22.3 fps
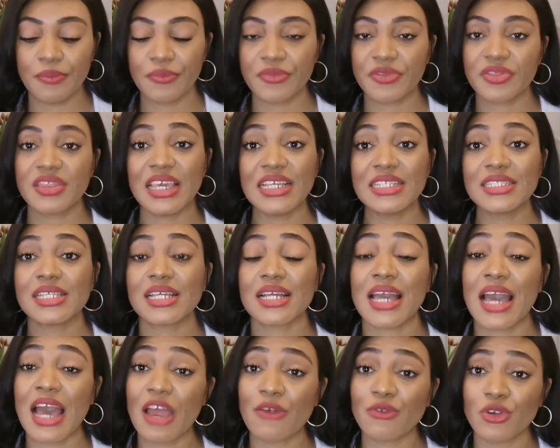thing to
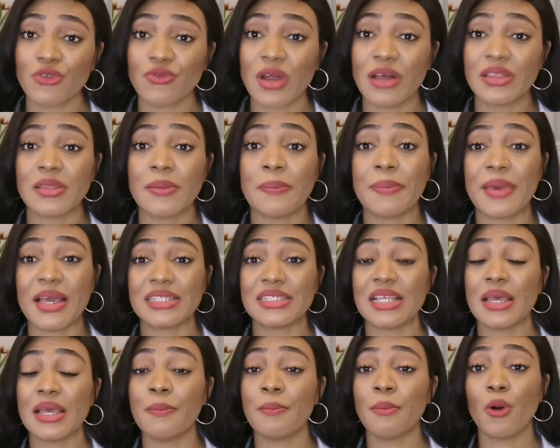carry around, the
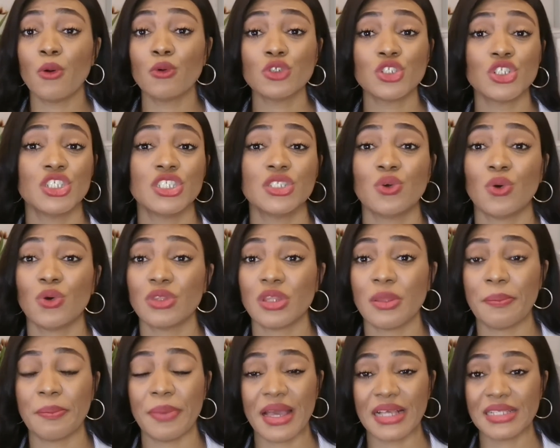best emotion or
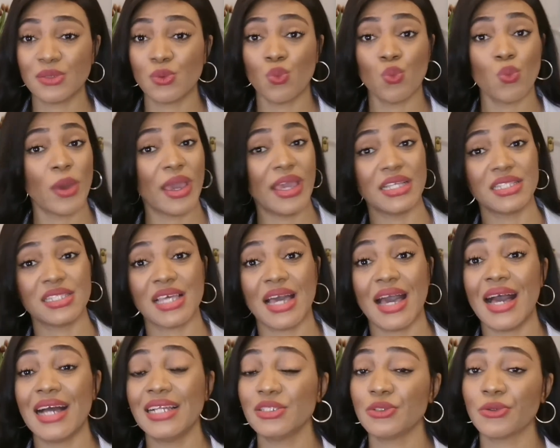the best way to
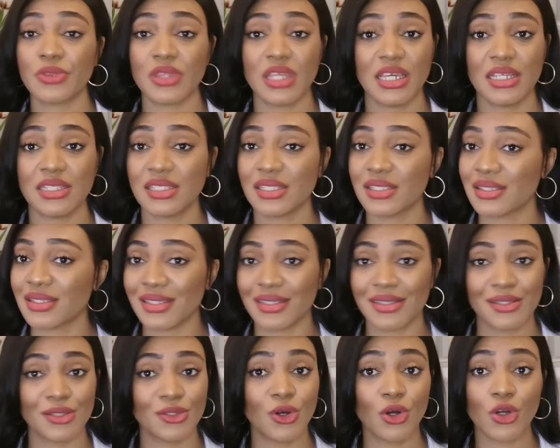handle things.
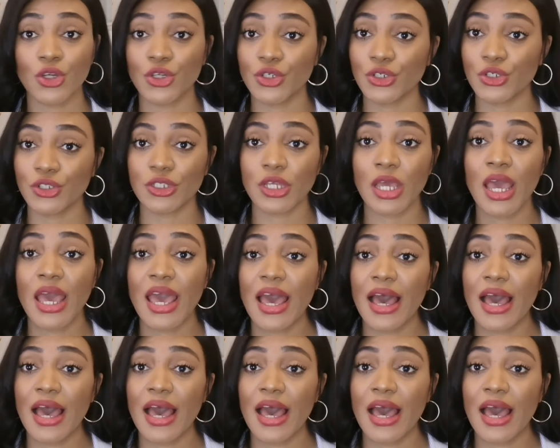It's not good.